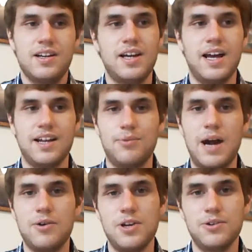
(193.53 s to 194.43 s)
and
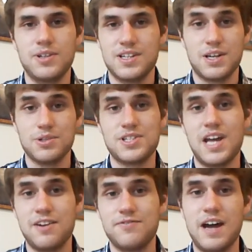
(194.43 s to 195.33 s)
rout you, because they will stand
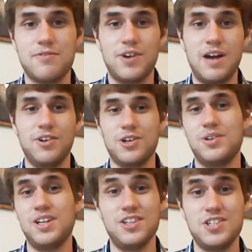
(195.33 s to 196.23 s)
and fight forever. Don't
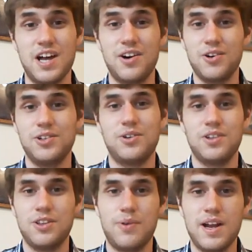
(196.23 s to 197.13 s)
need the general, don't
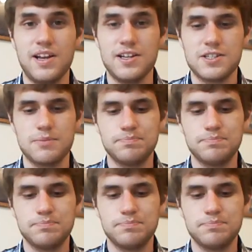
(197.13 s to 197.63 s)
need the radius,